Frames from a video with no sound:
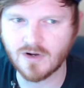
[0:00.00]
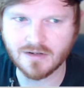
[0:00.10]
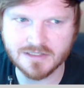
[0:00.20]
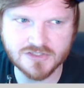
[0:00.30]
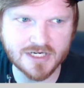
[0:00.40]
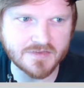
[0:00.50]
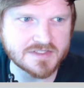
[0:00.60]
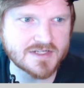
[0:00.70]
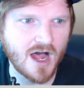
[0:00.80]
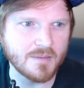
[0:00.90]
right, let's check out
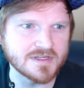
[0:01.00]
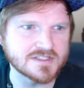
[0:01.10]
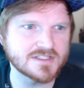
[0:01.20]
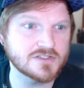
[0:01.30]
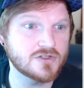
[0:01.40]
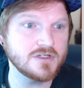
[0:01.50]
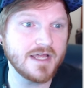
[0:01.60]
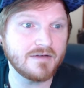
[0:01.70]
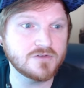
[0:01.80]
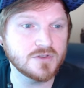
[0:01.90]
these comments. It's good to
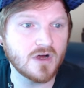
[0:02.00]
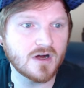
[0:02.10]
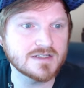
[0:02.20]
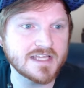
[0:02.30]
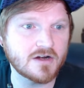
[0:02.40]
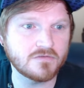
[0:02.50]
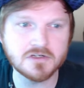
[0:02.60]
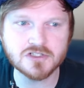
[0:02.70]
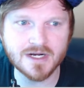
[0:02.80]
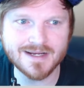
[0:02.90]
have 2 cards that are
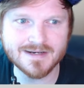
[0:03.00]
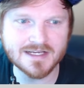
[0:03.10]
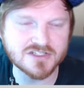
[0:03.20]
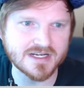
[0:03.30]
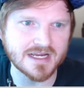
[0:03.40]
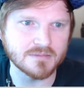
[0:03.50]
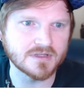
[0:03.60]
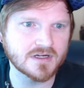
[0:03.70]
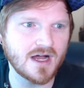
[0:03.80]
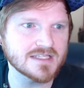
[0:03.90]
Future Hate and Ancient Hate, but
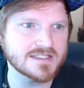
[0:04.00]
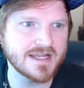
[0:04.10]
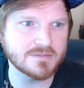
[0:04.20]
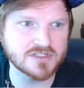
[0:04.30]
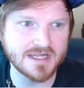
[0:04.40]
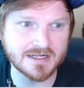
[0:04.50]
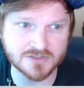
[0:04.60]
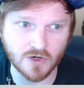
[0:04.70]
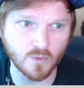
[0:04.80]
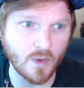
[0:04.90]
the cost of the damage attacks
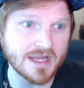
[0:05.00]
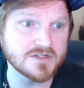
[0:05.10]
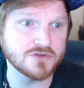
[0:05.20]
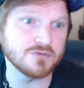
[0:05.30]
are way too